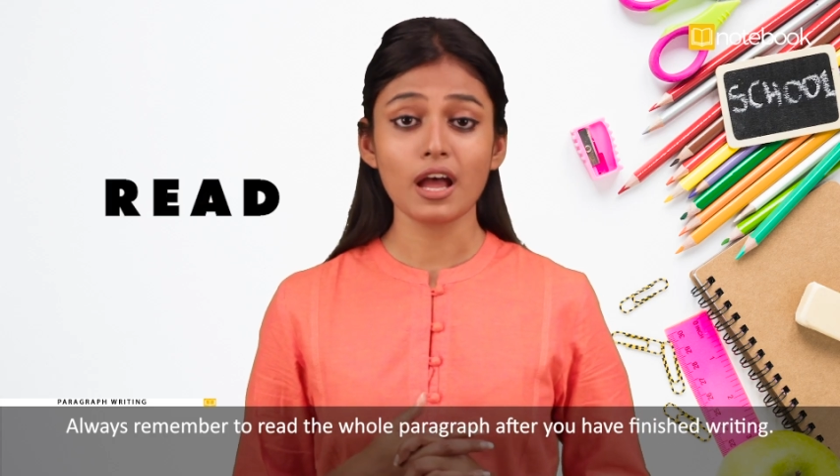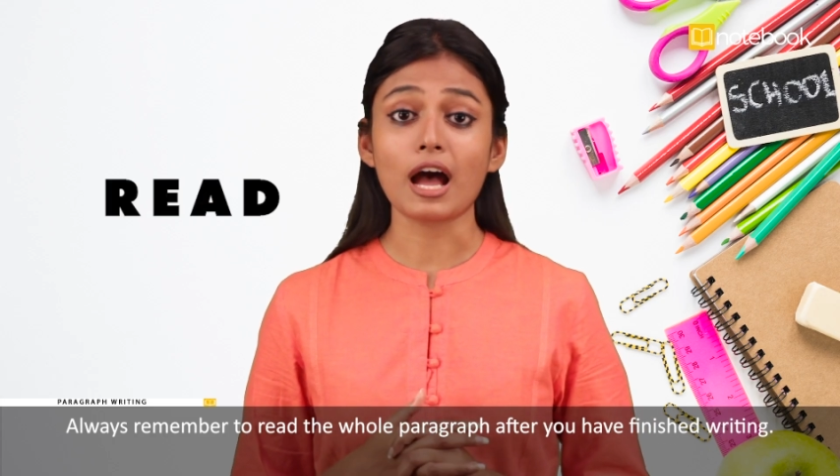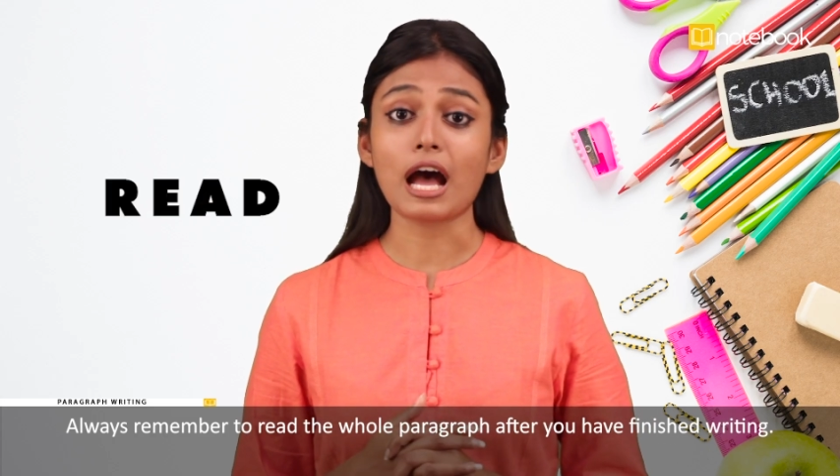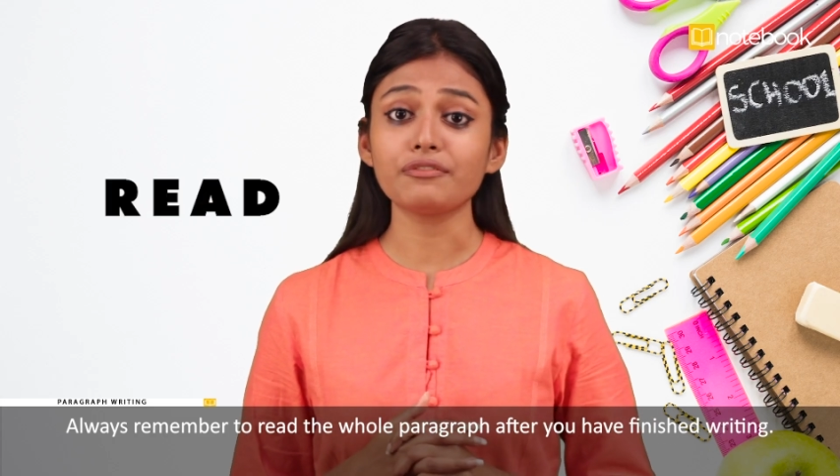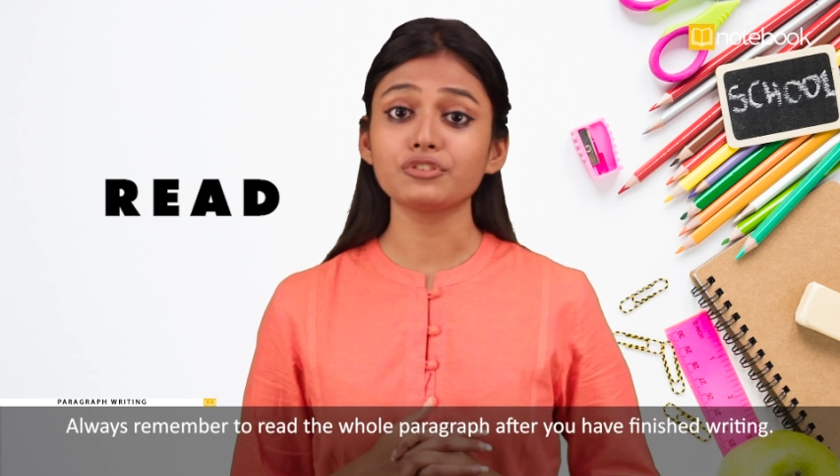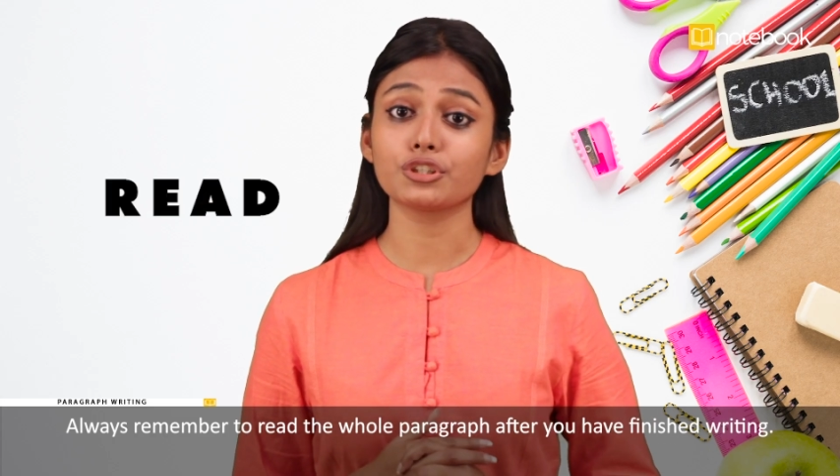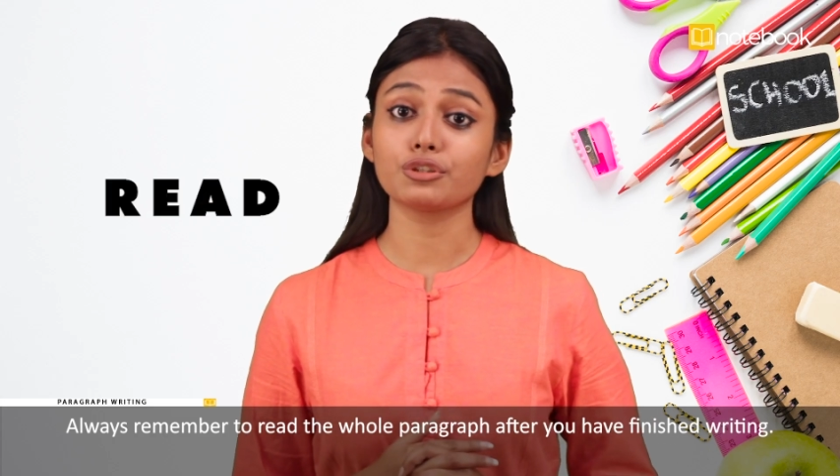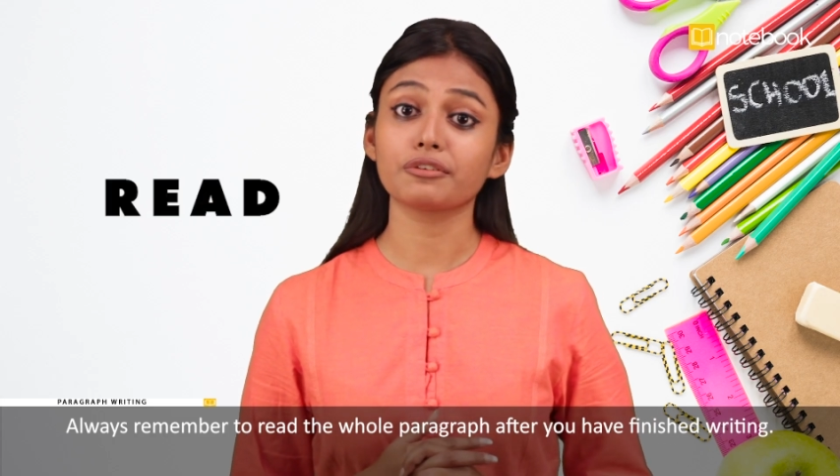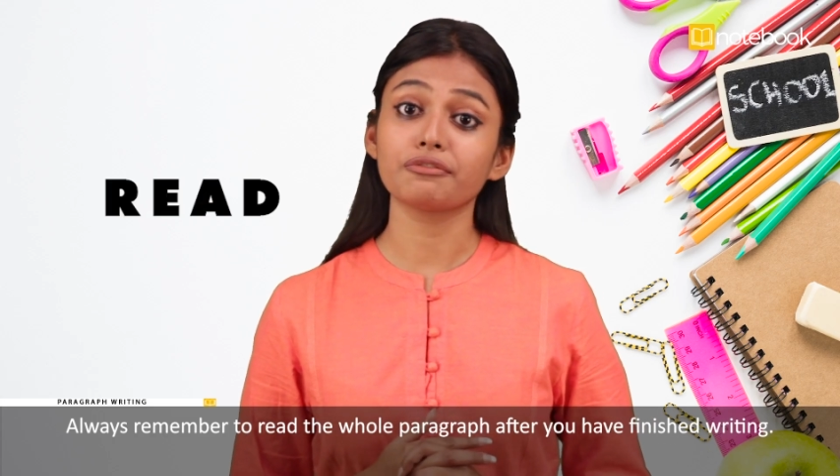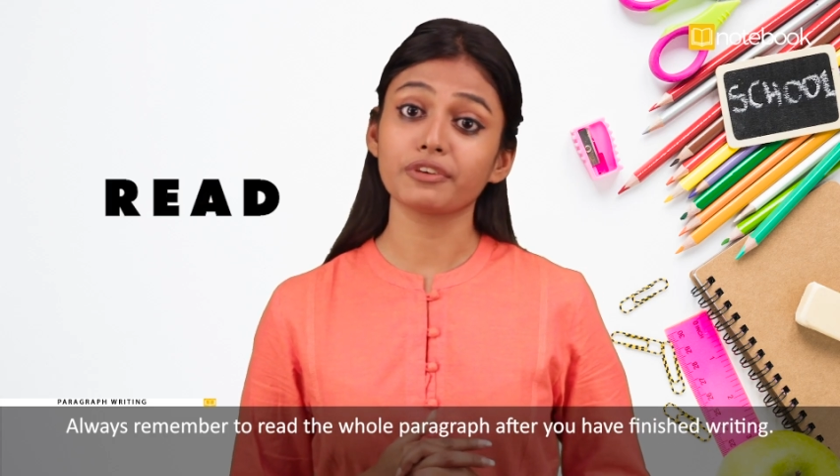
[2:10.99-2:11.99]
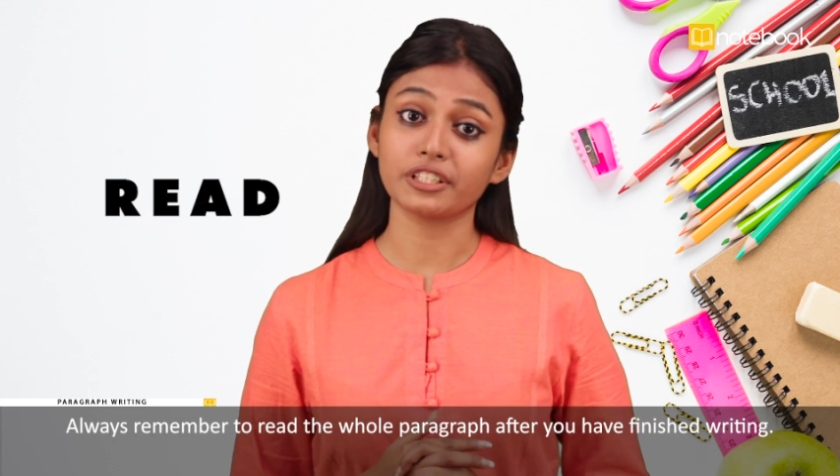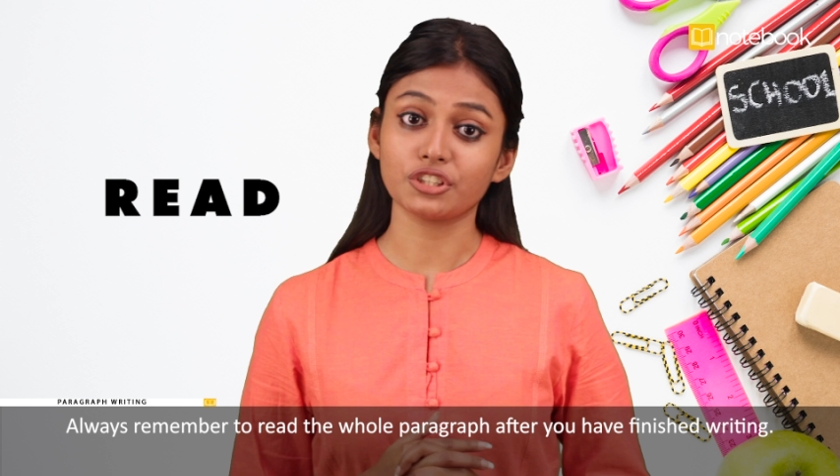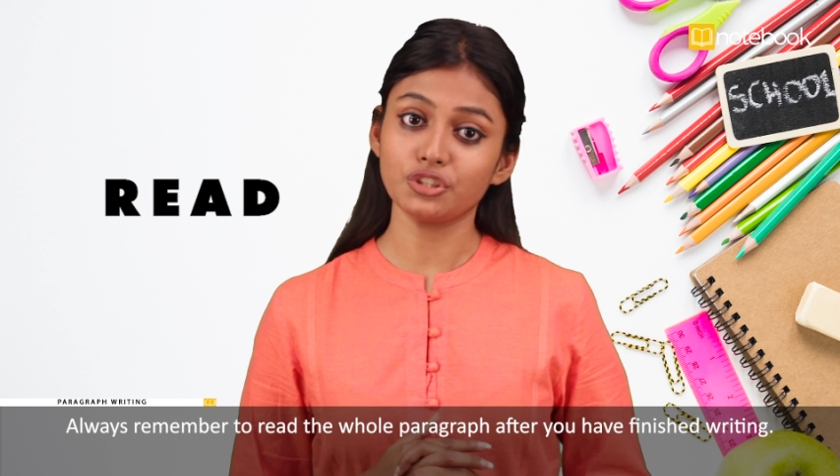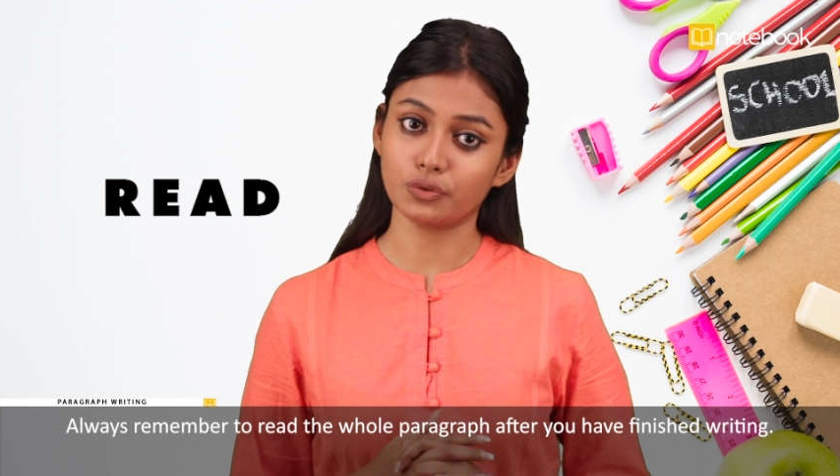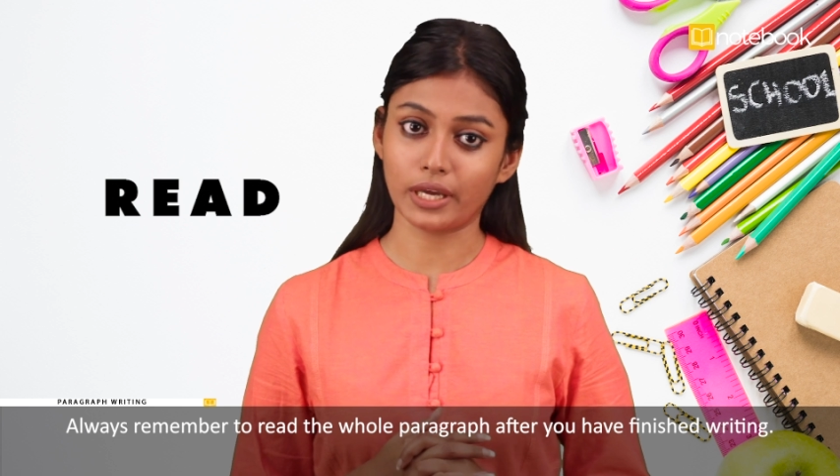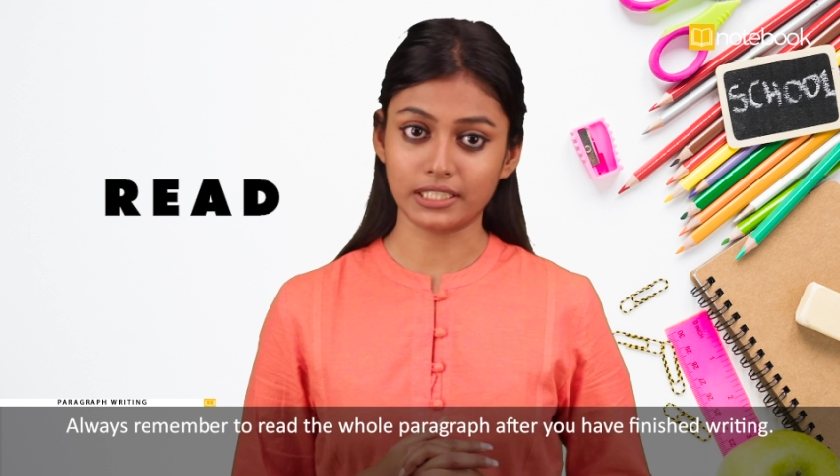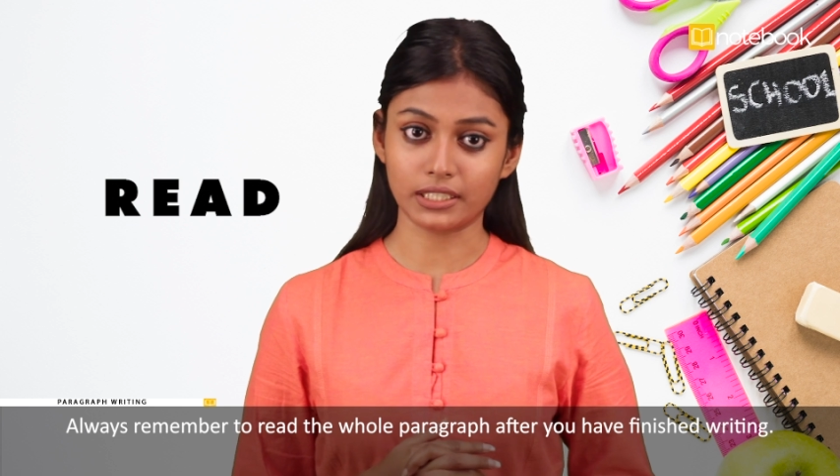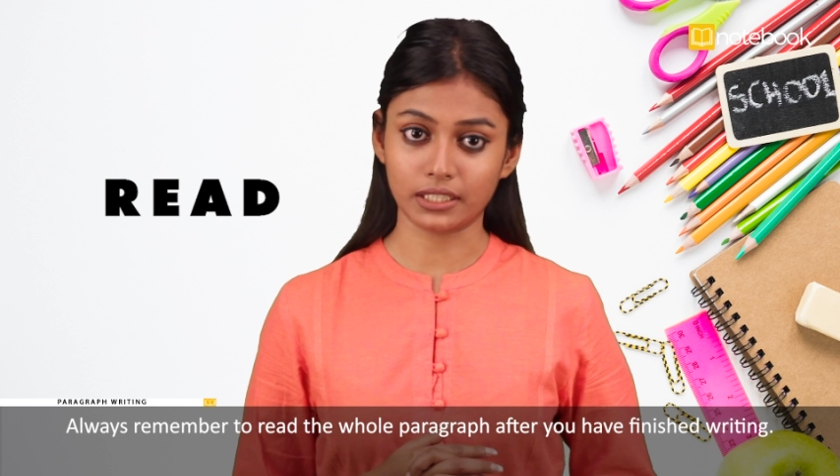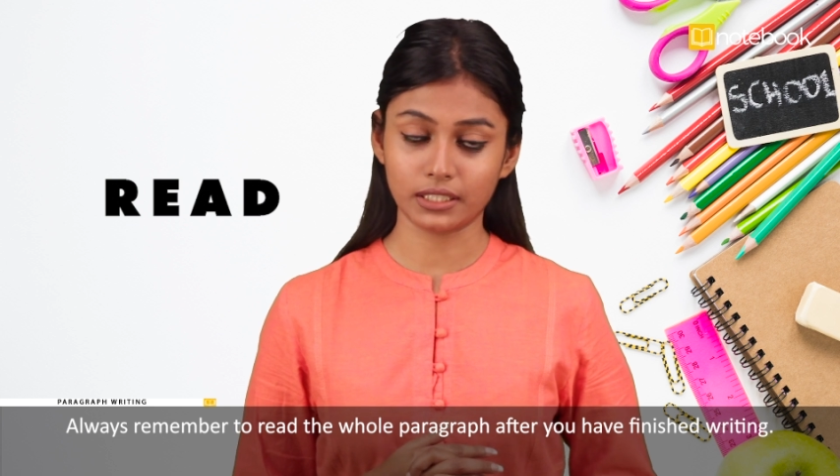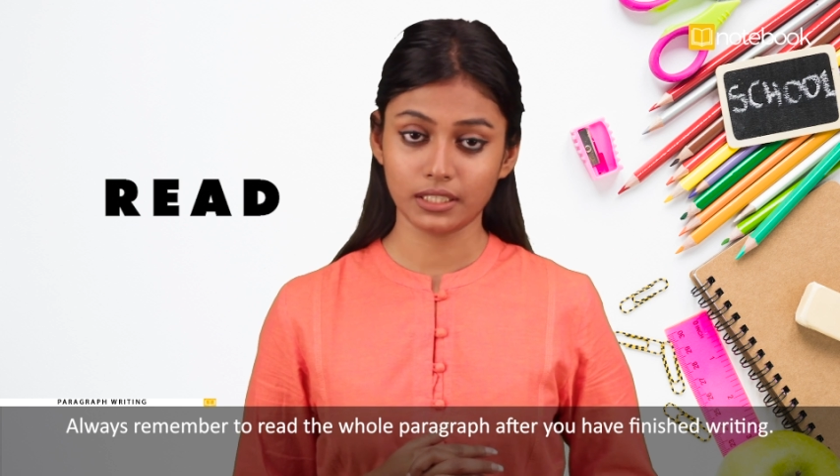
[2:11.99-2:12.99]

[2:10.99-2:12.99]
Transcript: after you have finished writing.